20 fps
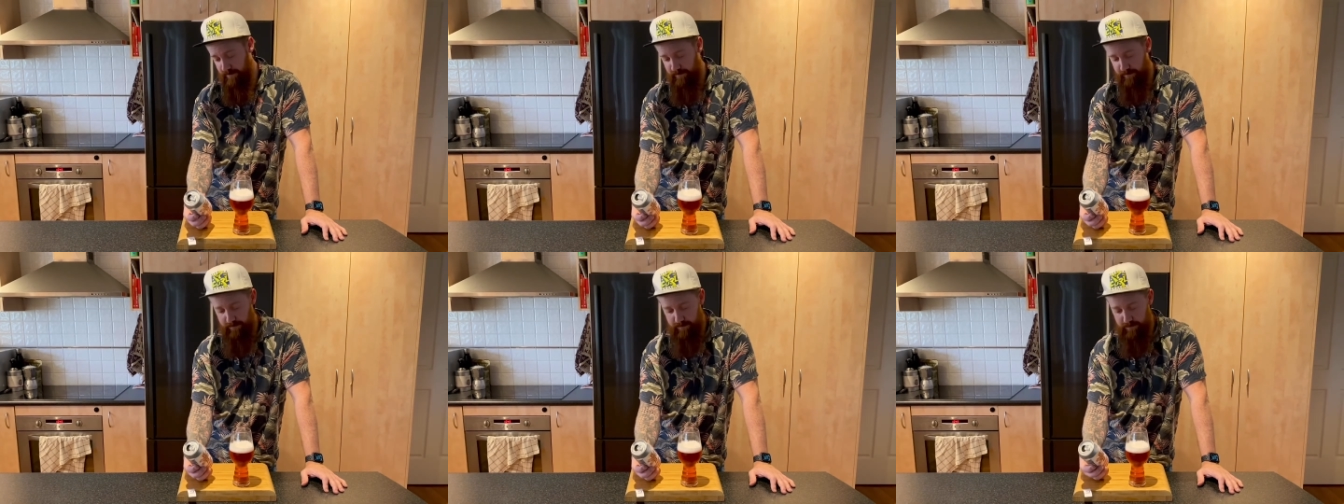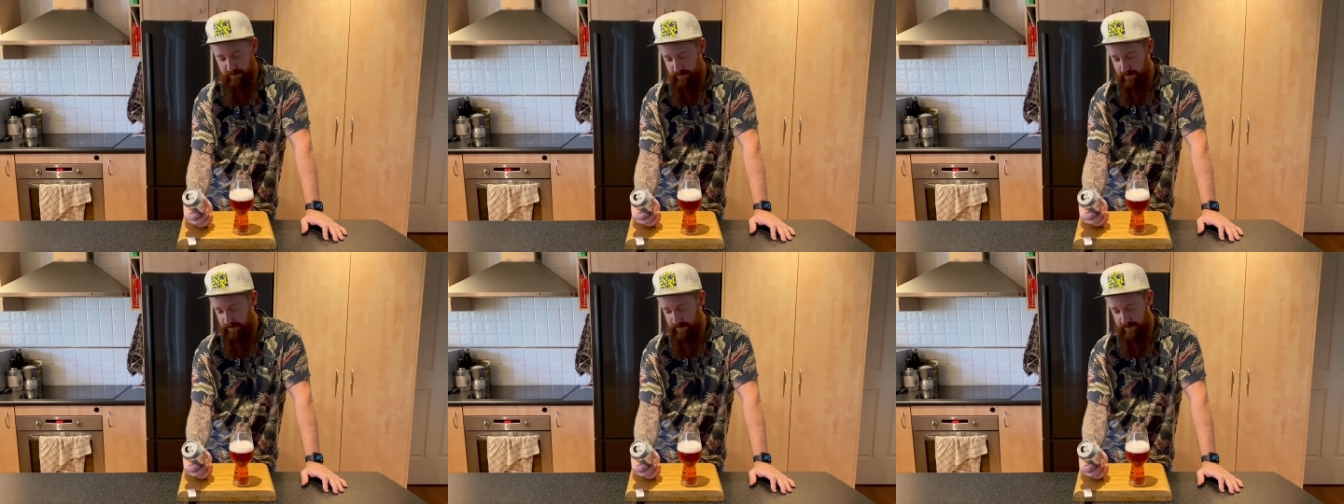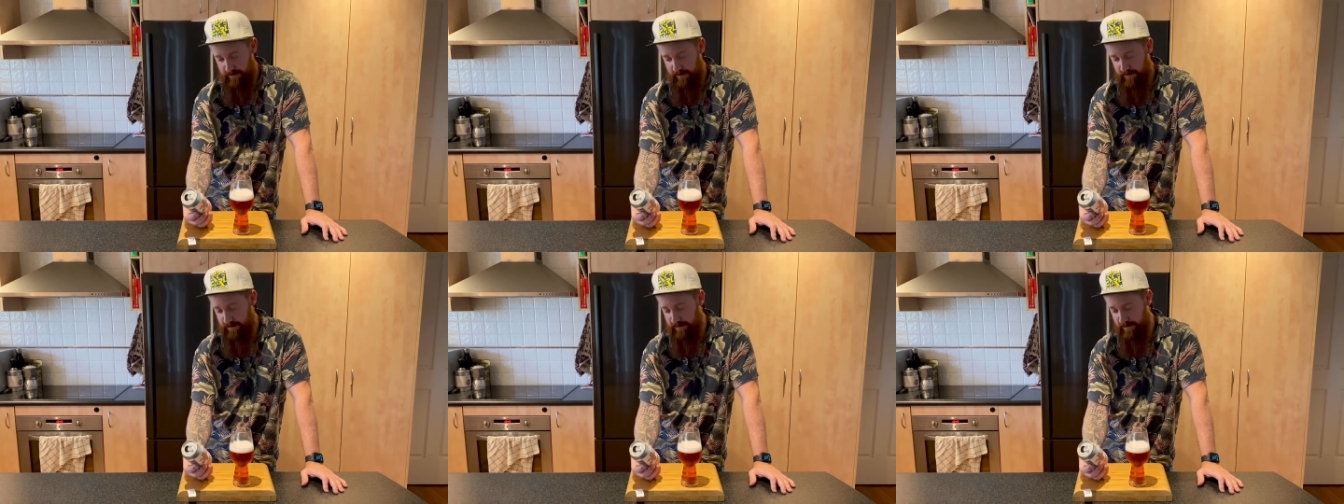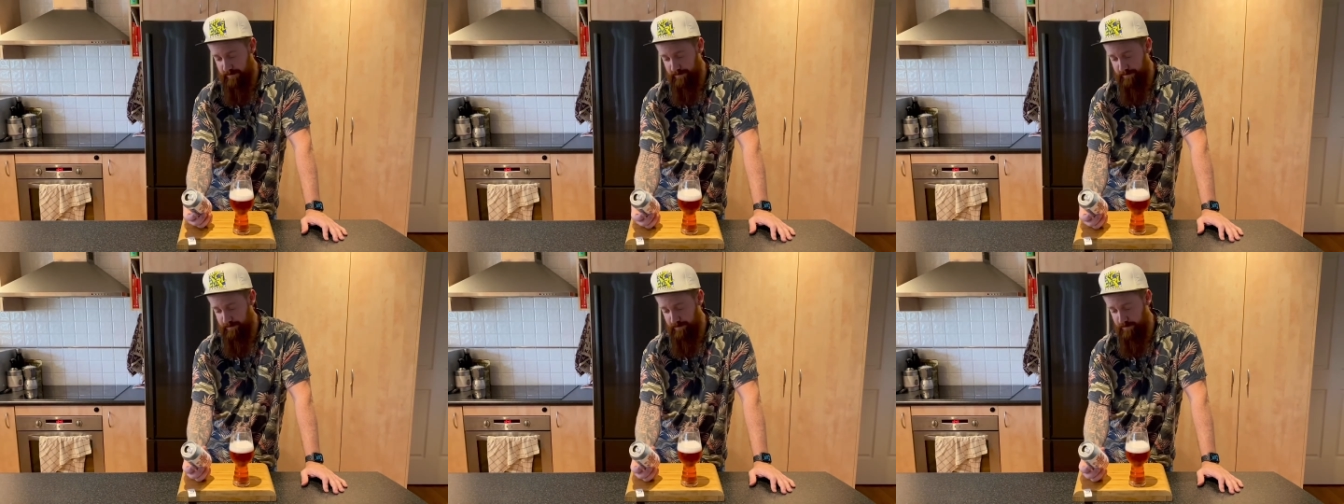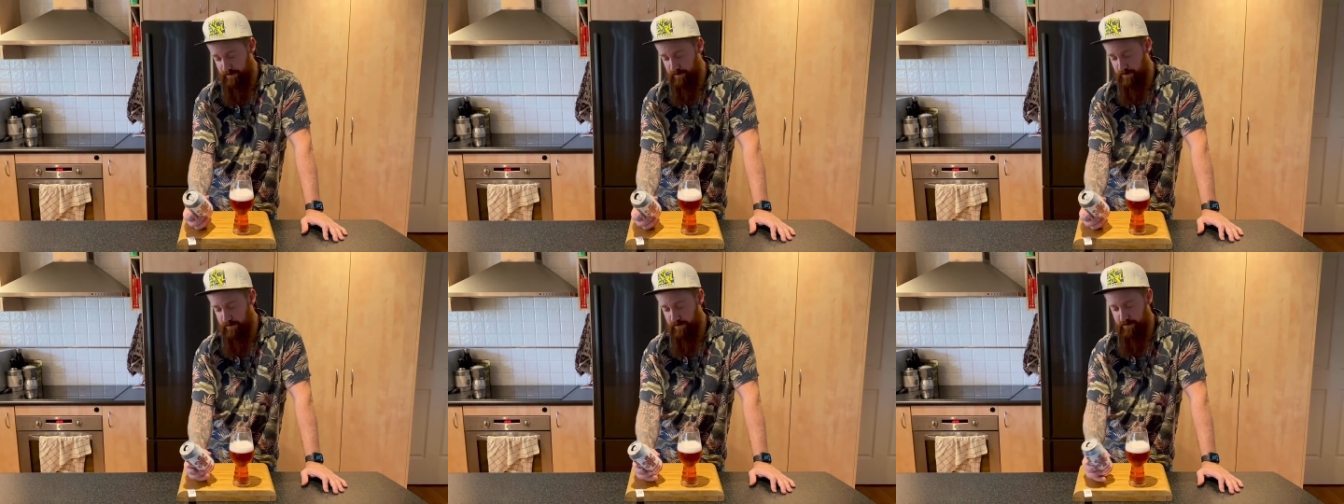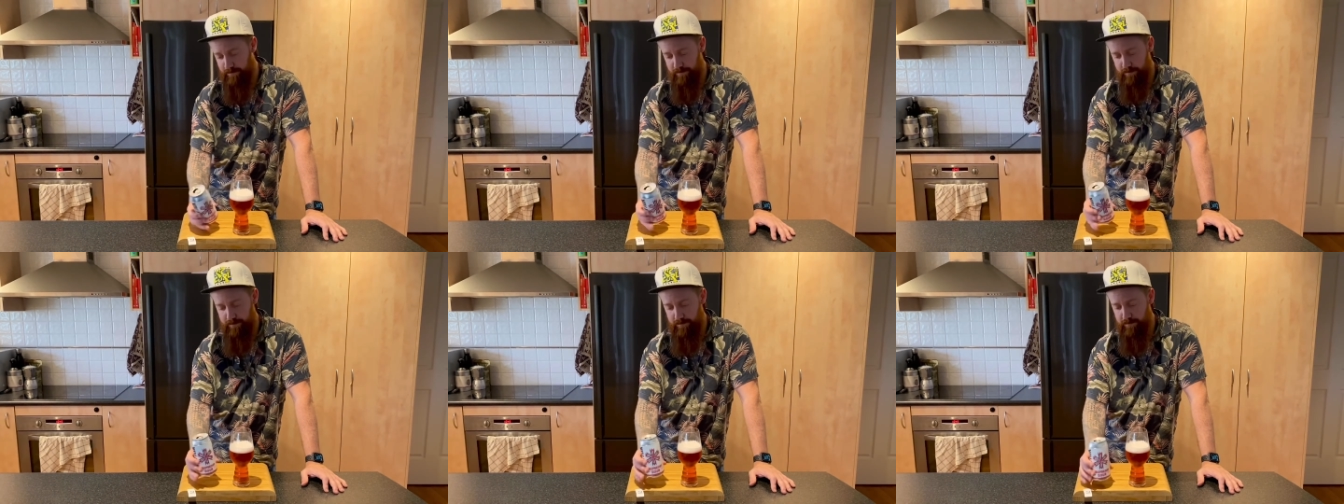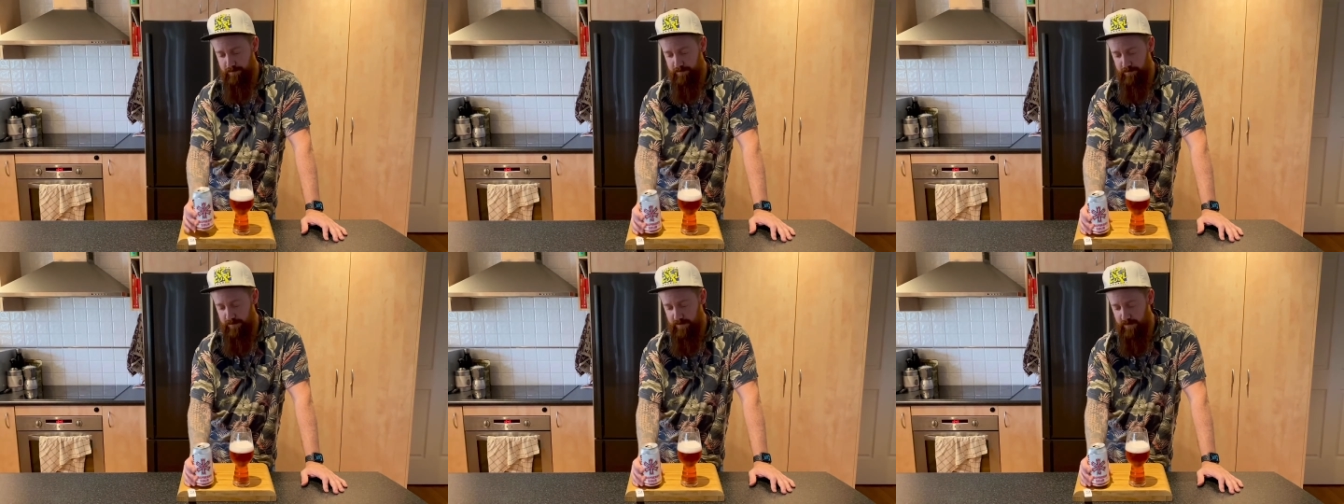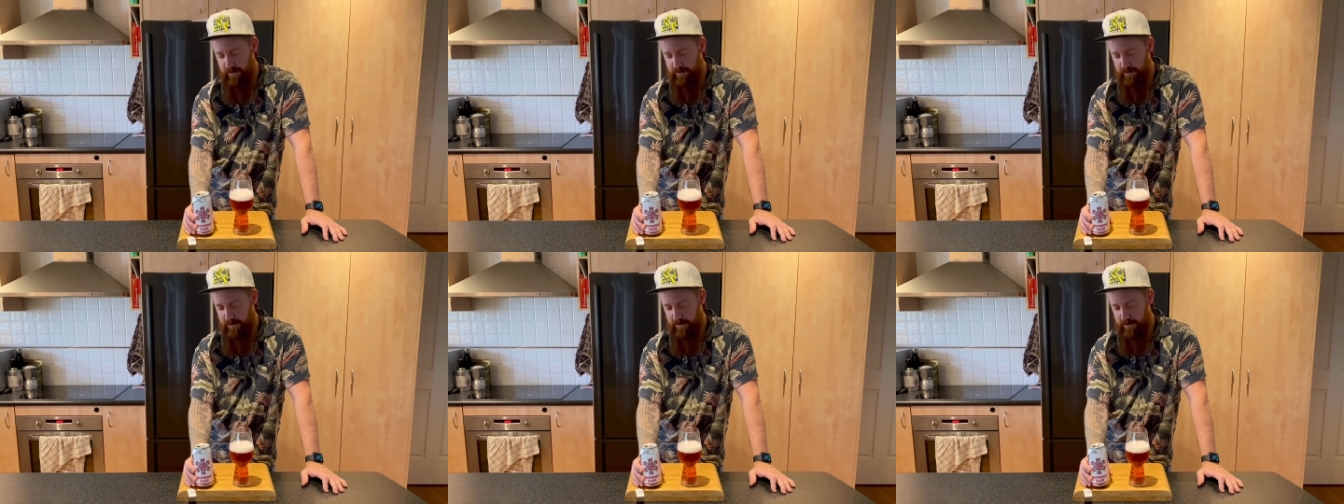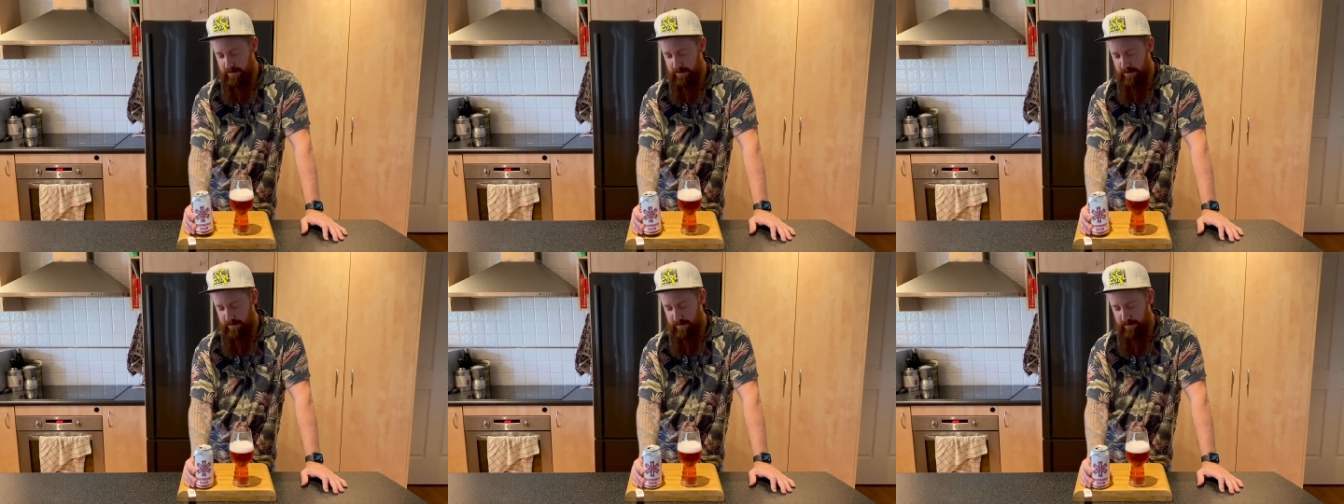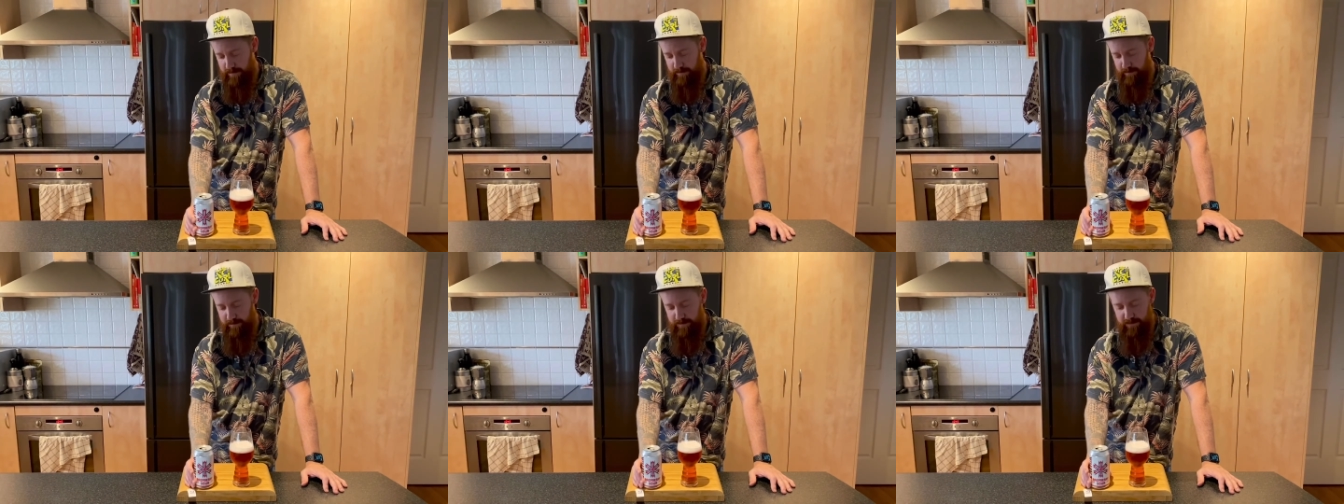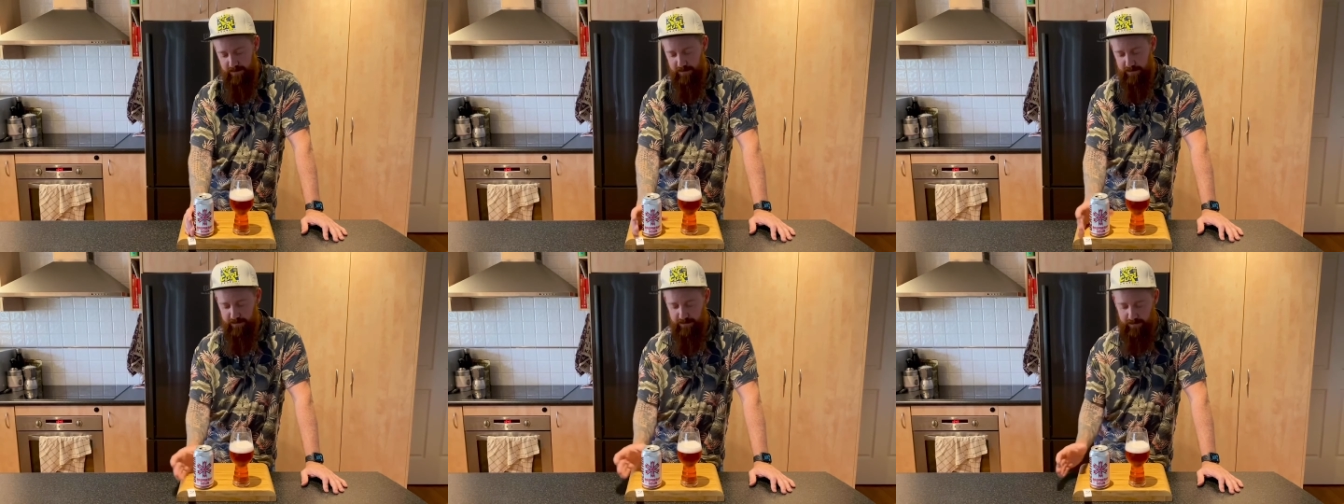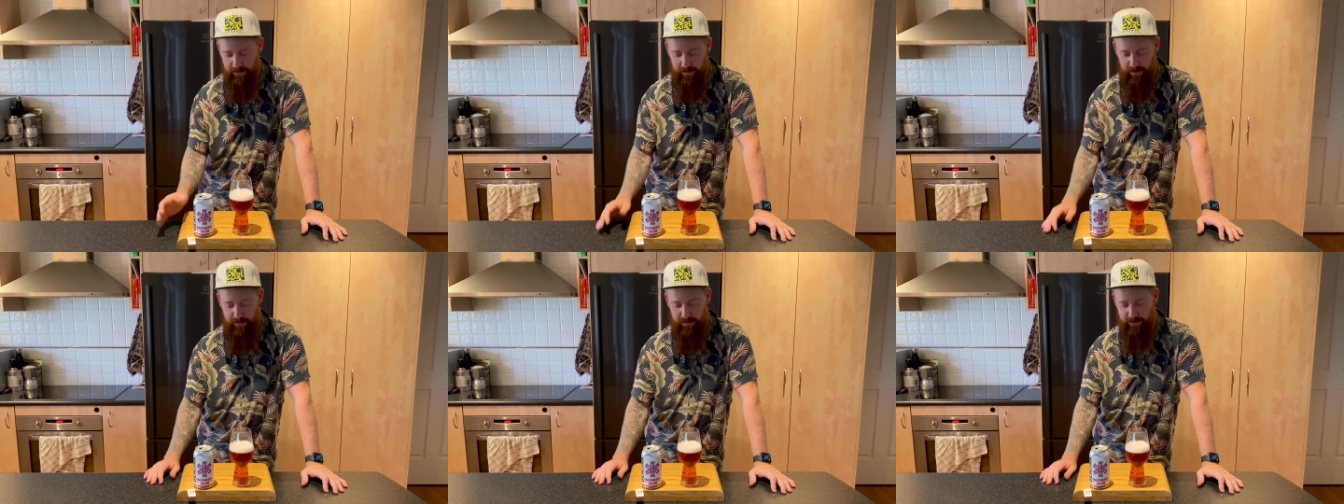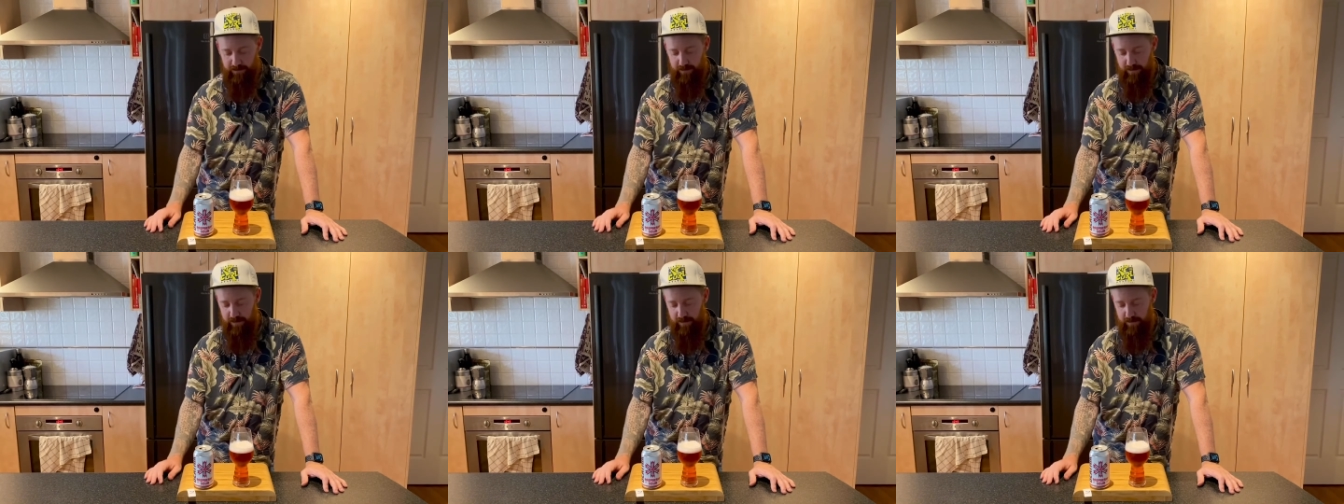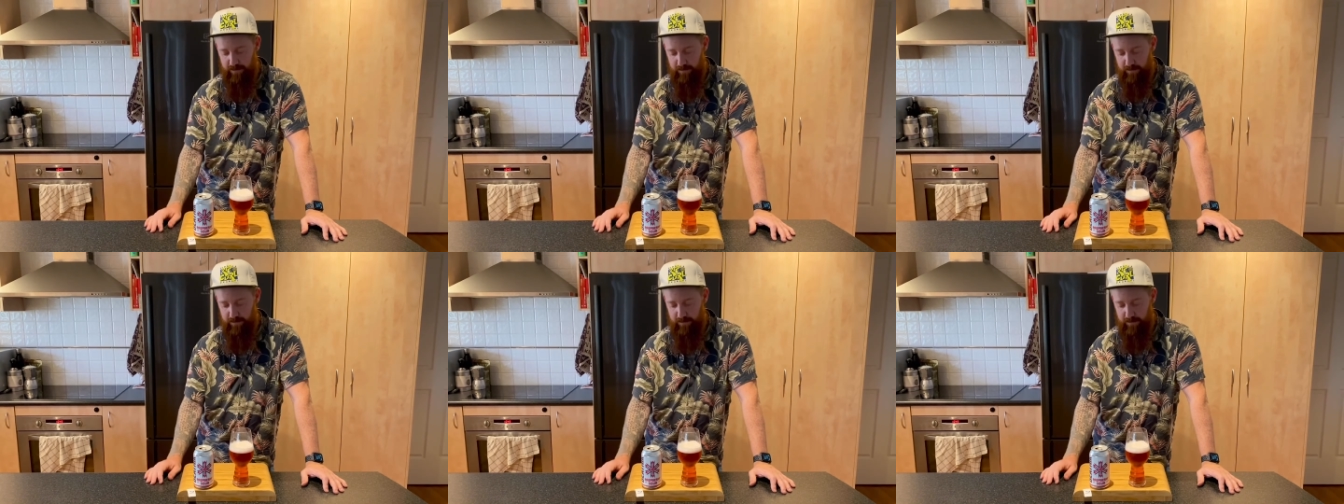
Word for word: because it's decent um, it's decent and it's uh,